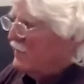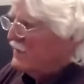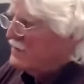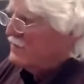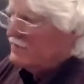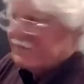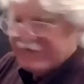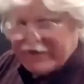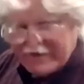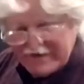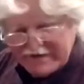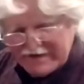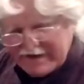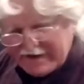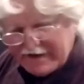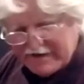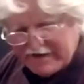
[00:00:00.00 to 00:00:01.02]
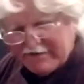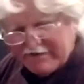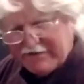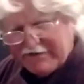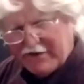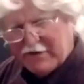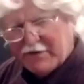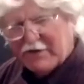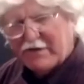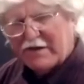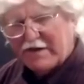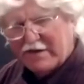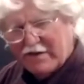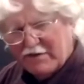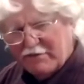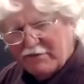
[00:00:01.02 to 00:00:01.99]
was very indicative of the early
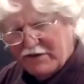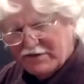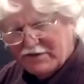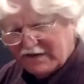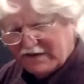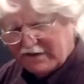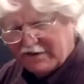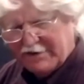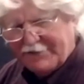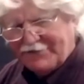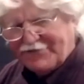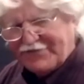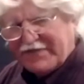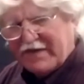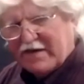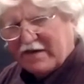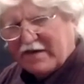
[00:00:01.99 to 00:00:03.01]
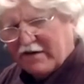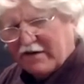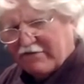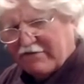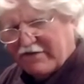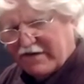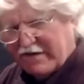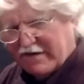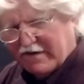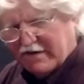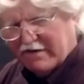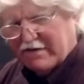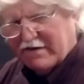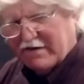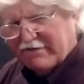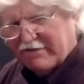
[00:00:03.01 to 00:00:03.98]
music of
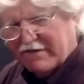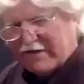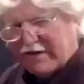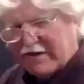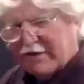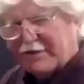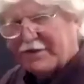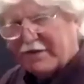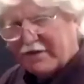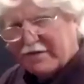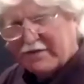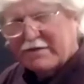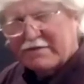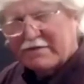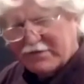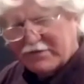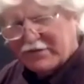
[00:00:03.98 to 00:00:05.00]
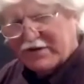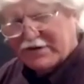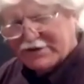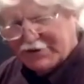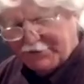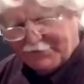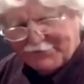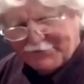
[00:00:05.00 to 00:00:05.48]
the Celtic tradition.